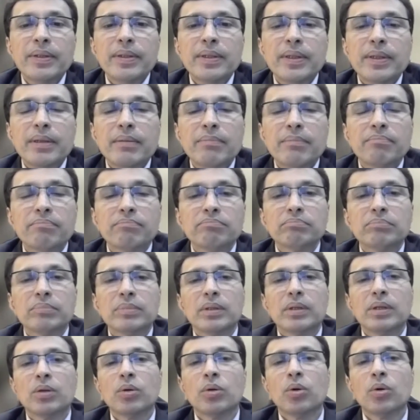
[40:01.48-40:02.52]
with the
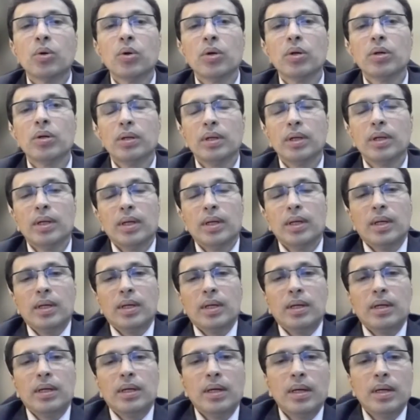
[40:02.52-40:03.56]
whole
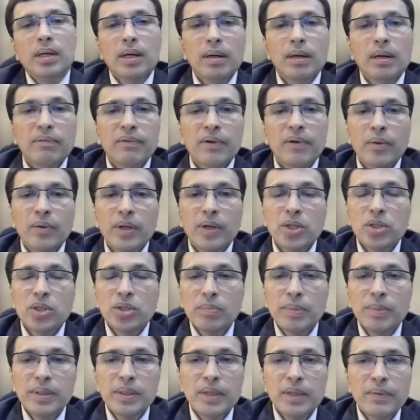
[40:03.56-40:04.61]

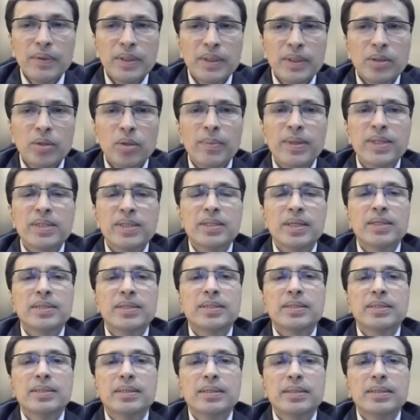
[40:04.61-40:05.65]
foundation being there, we think domestic
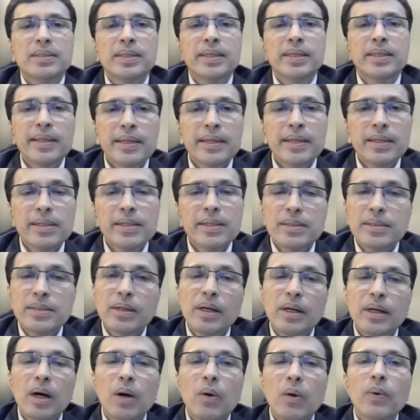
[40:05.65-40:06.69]
cyclicals
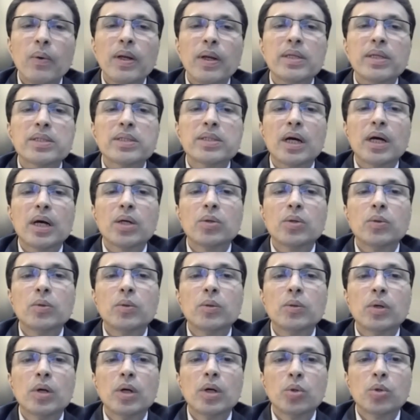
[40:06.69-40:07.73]
will start
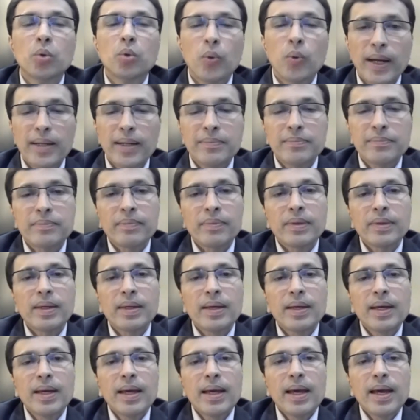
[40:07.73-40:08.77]
to do well.
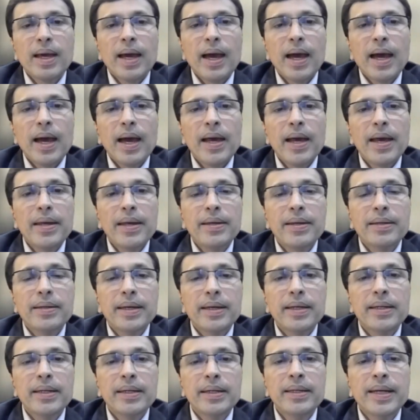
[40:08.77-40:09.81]

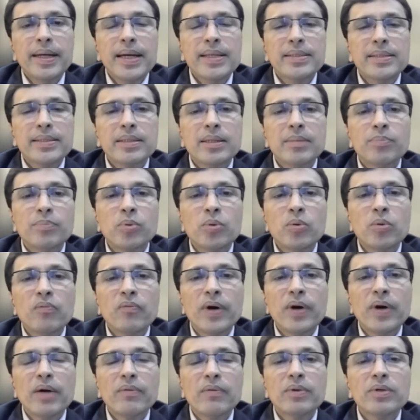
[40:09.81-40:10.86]
And India is in the boom
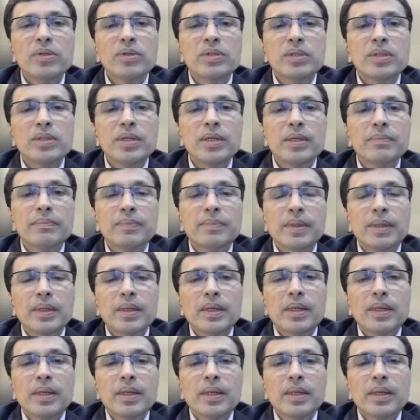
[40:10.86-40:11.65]
where we see,